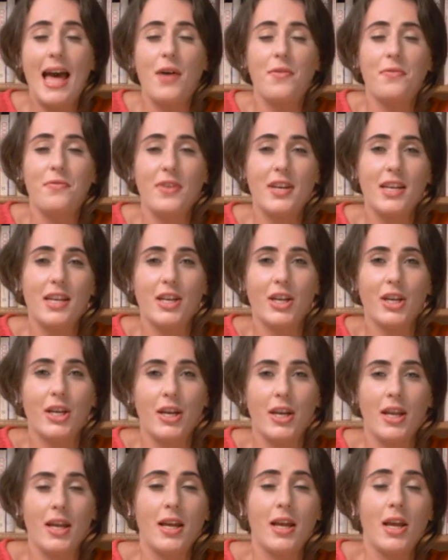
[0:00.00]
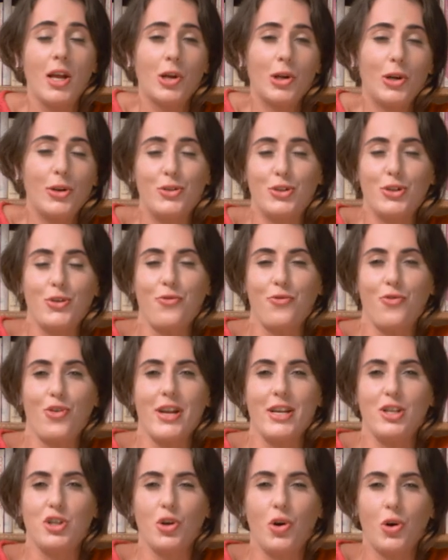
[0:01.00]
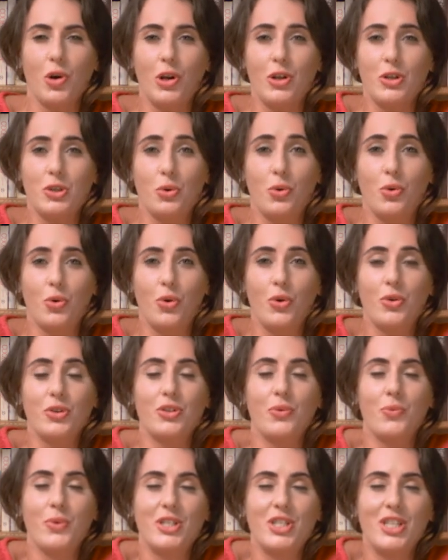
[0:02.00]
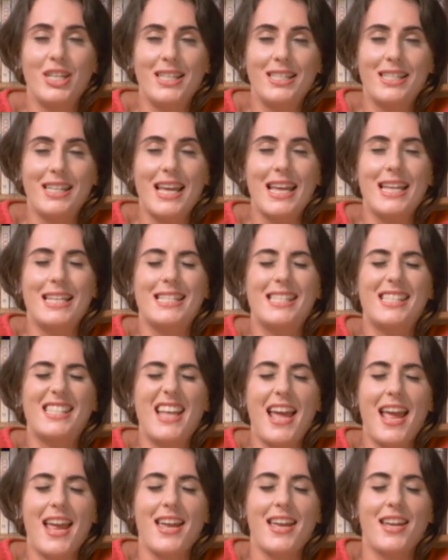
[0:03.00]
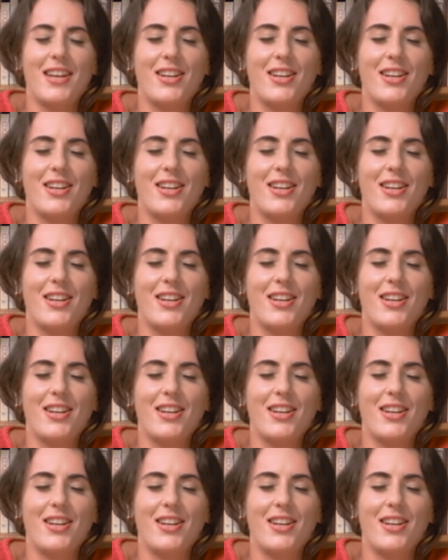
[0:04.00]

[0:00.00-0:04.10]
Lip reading: a vegan, gluten-free chocolate torte, which is insane.